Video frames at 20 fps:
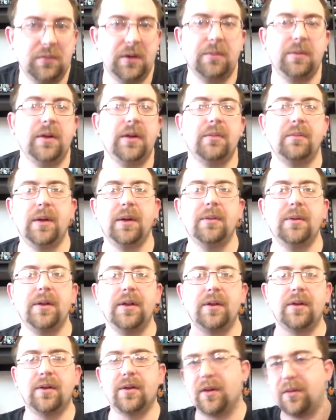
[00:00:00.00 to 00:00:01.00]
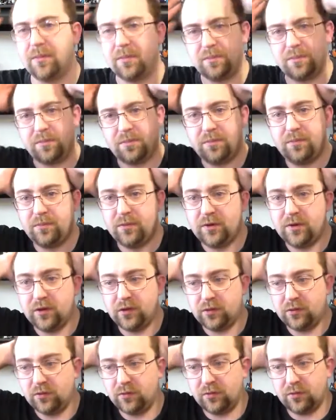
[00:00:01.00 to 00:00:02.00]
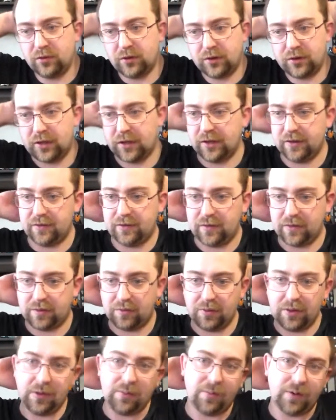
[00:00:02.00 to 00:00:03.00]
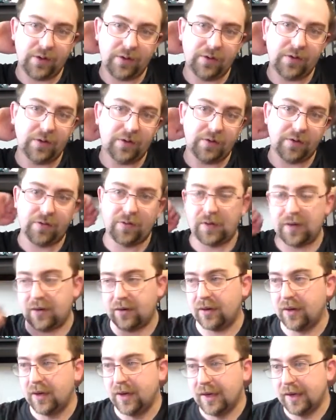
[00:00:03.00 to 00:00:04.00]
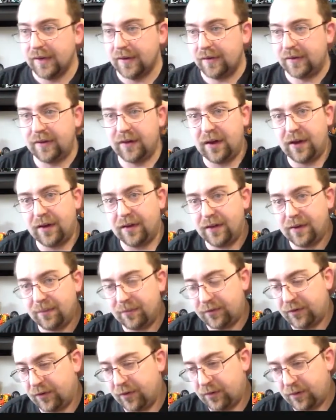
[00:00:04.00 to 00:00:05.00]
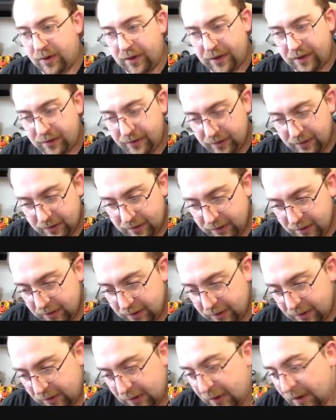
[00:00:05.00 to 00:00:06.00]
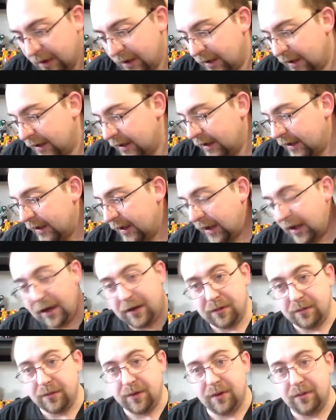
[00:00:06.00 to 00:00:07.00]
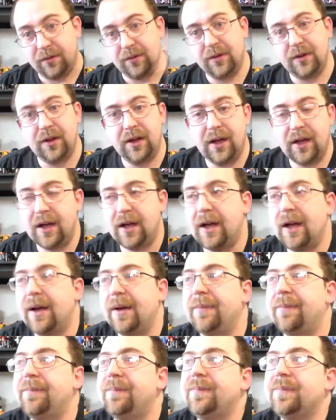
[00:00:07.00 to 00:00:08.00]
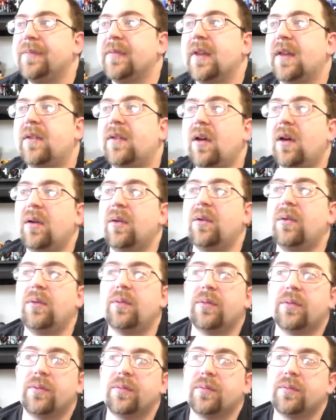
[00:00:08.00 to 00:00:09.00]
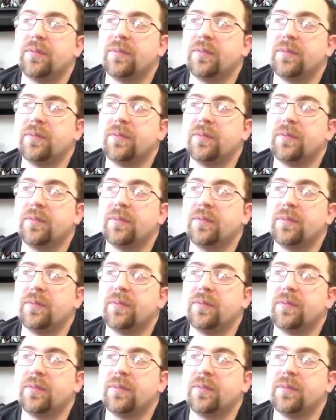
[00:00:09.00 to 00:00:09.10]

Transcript: maybe maybe they're gonna do tons of the green ones and just sit sit on them for a while. I don't know. Um, so